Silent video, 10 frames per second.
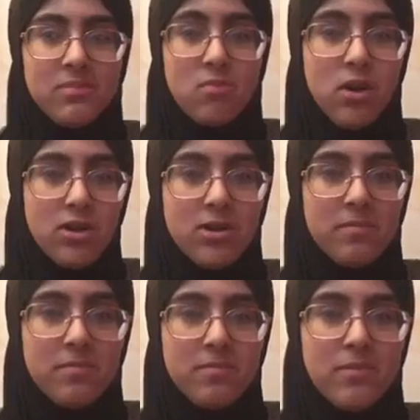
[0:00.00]
Water.
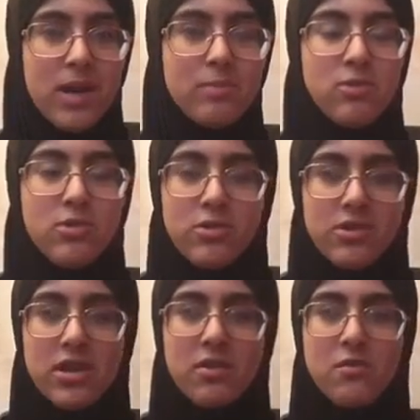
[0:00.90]
I'm so
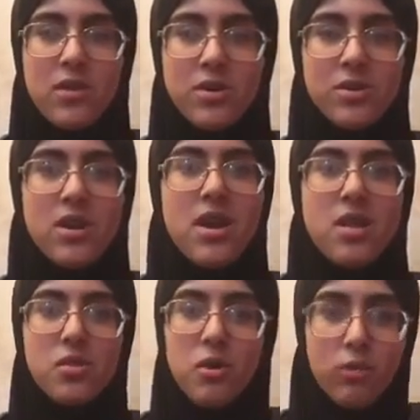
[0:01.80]
scared of water.
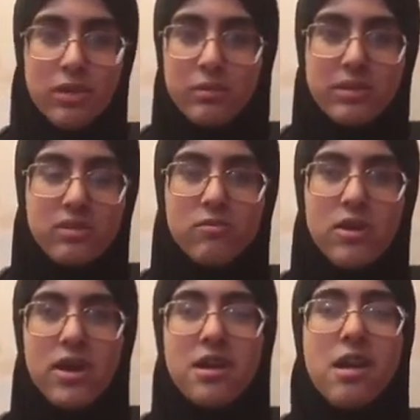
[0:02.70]
The only reason
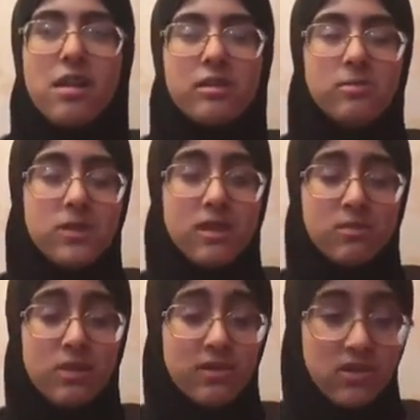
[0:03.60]
why is because
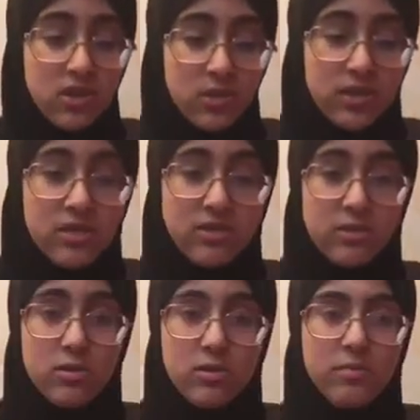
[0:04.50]
when I was 2 years
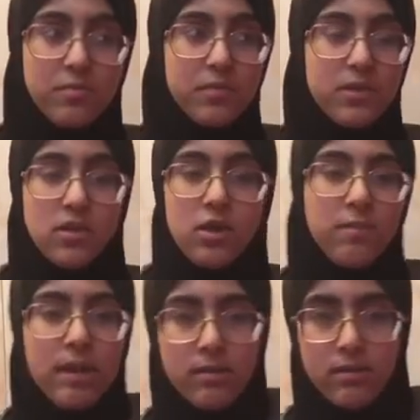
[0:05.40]
old, sorry for
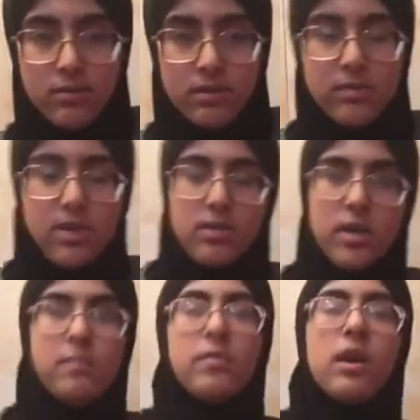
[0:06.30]
background noise by the
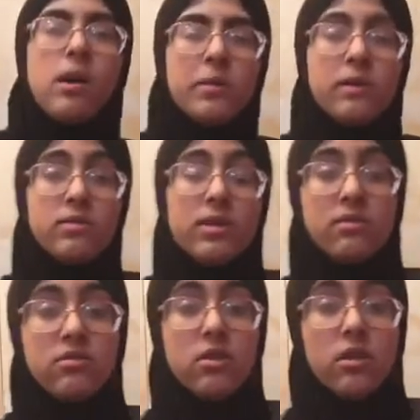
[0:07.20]
way, but it was when I
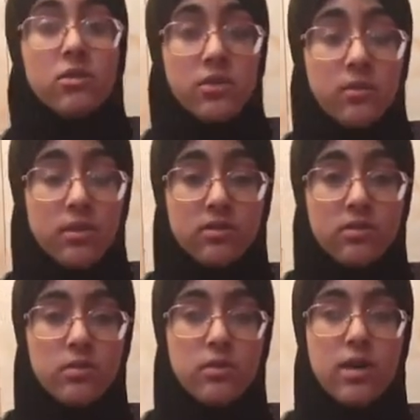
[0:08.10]
was 2 years
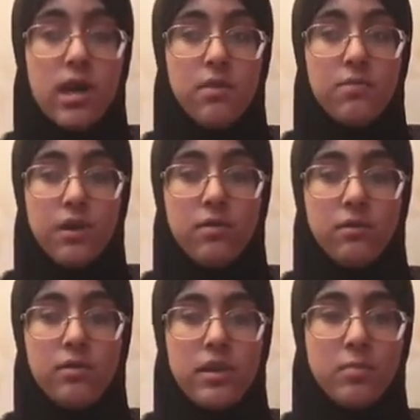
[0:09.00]
old, I
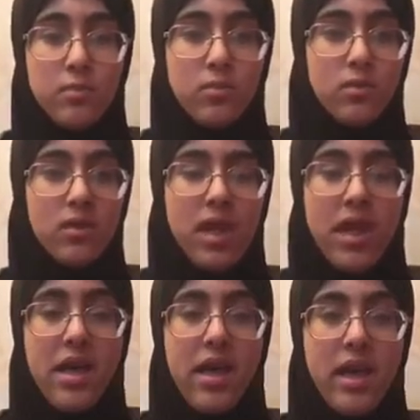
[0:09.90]
fell in a pool
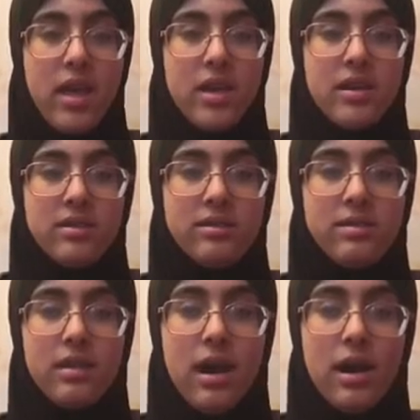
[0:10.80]
and
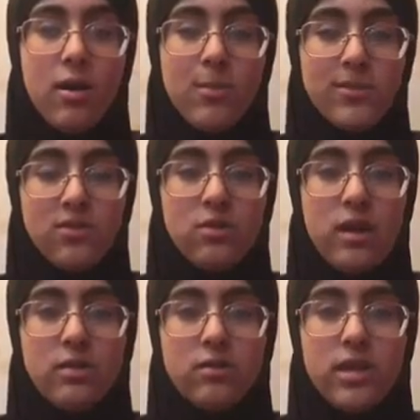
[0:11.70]
I almost
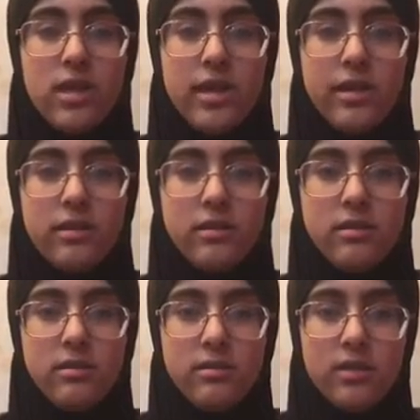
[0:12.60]
drowned and
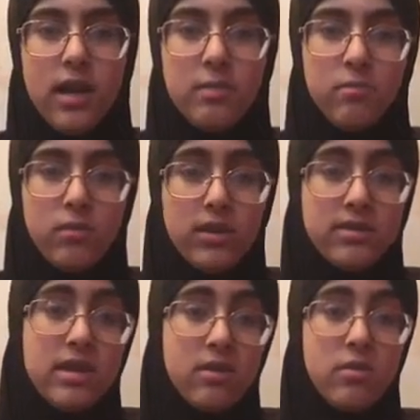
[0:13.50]
I'm really
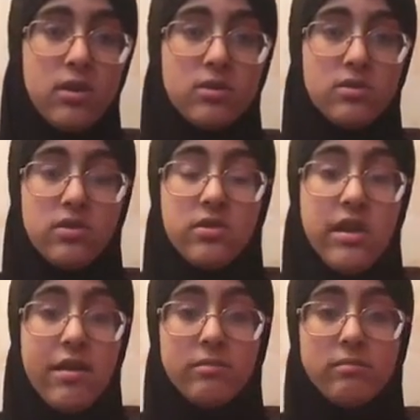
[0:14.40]
scared of water, so
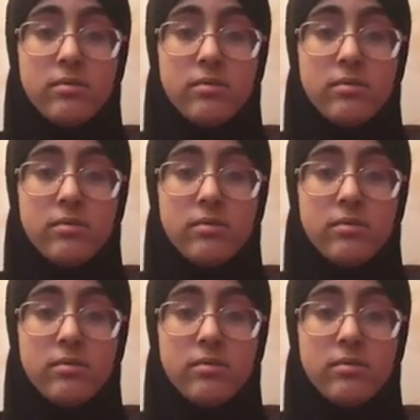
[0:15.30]
yeah.